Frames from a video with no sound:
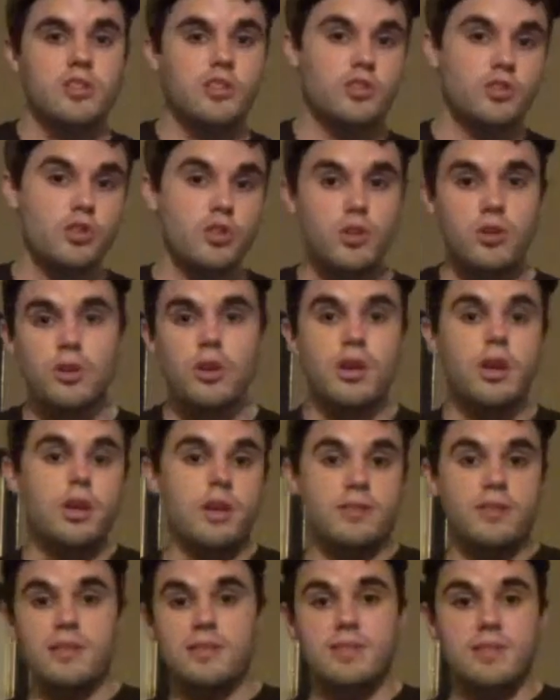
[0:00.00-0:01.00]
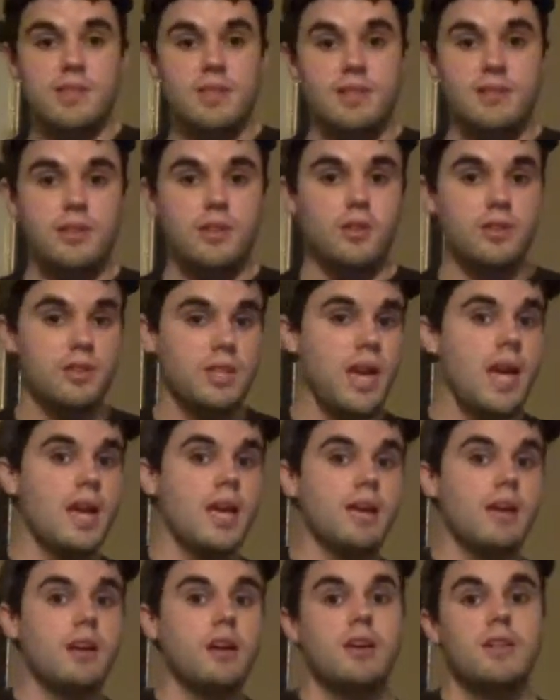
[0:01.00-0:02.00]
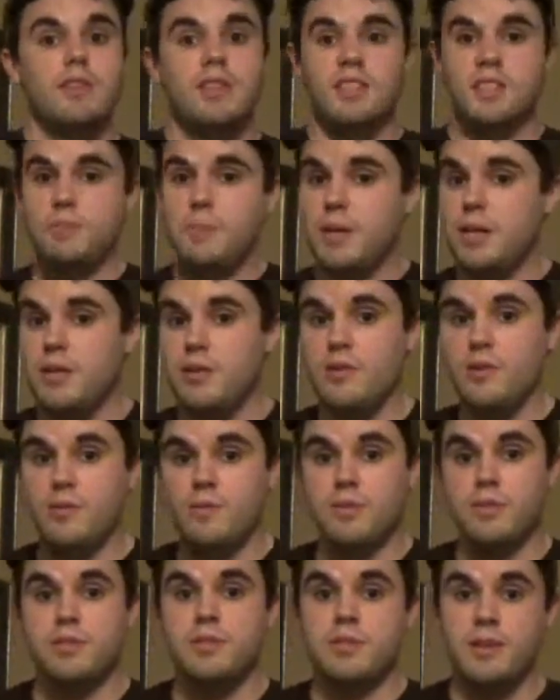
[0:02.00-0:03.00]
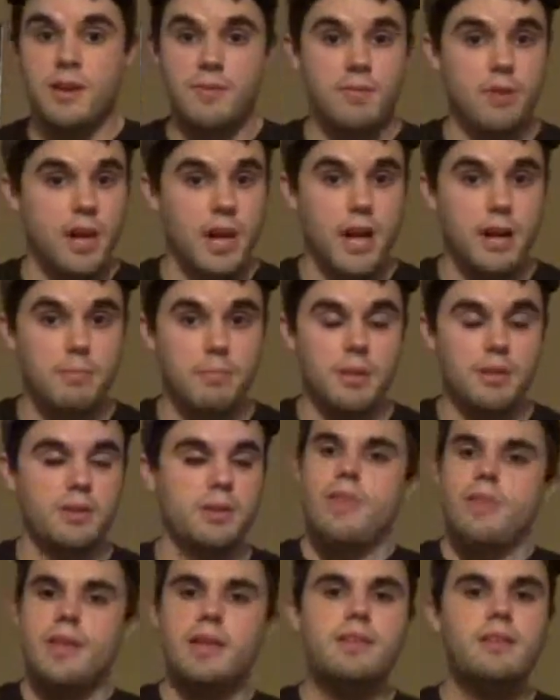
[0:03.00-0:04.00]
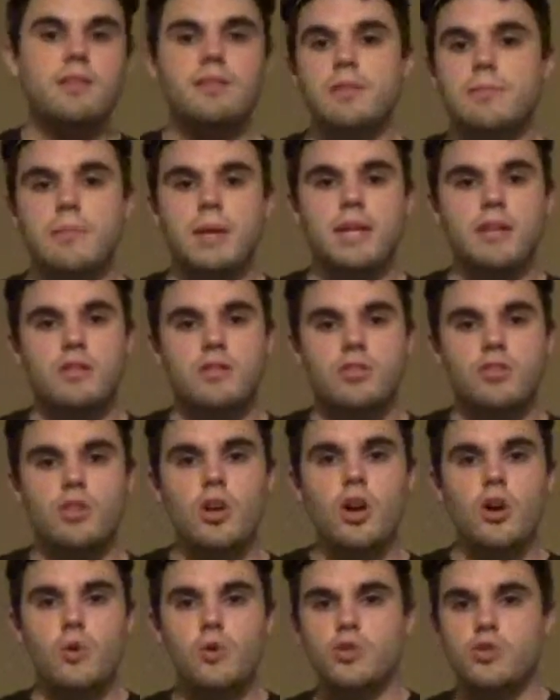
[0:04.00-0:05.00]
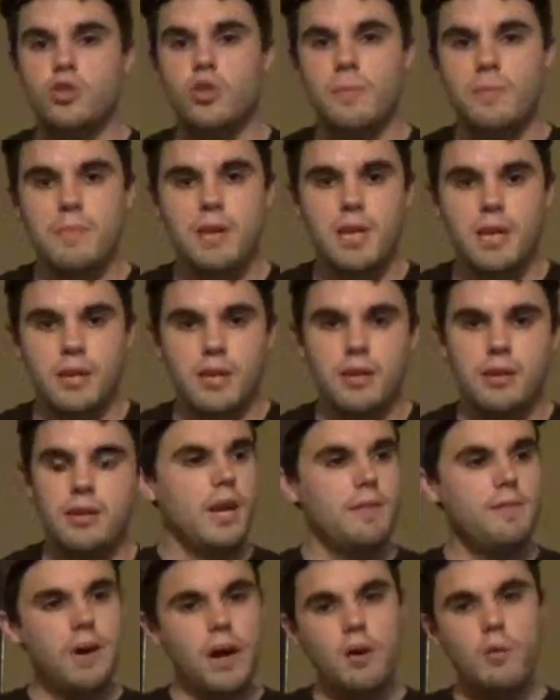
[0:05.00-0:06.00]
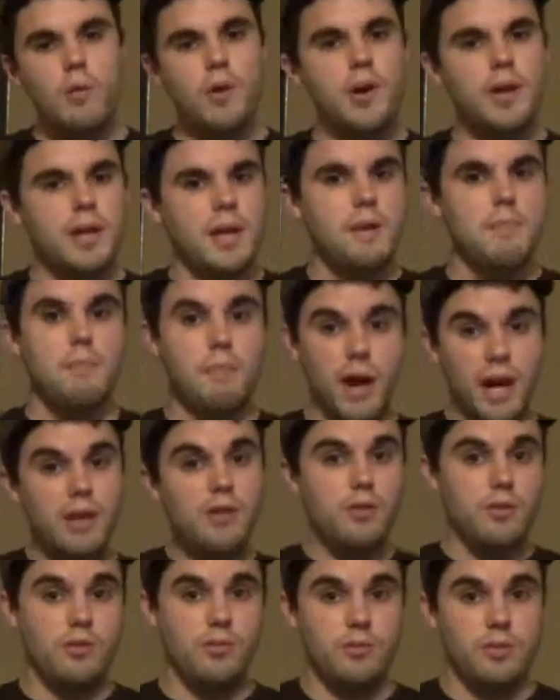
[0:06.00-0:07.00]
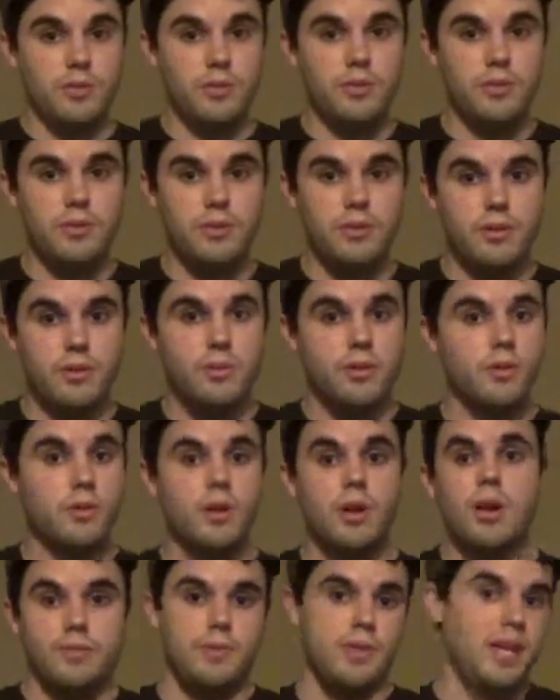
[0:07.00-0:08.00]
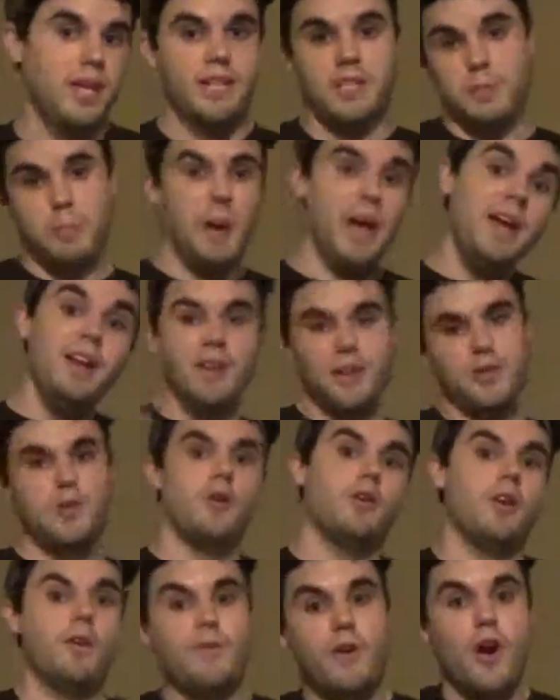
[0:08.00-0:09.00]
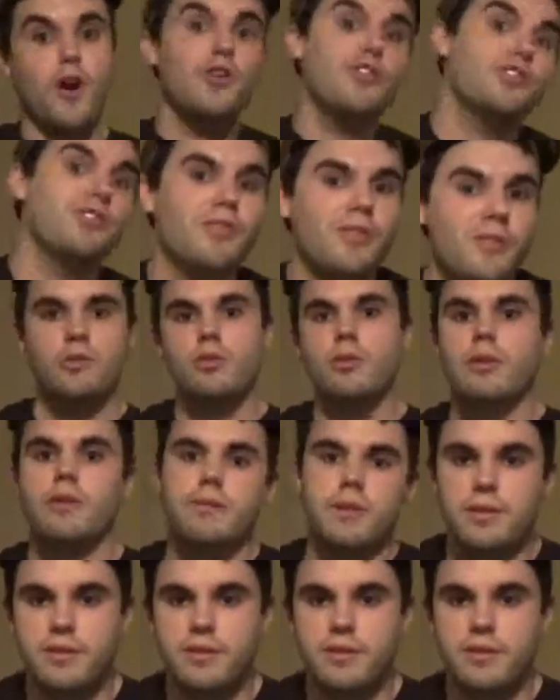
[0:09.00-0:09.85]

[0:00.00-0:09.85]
Sure, Disney can tell us, hey, the expanded universe never happened. That doesn't make it so to me. If I want in my universe for the expanded universe to have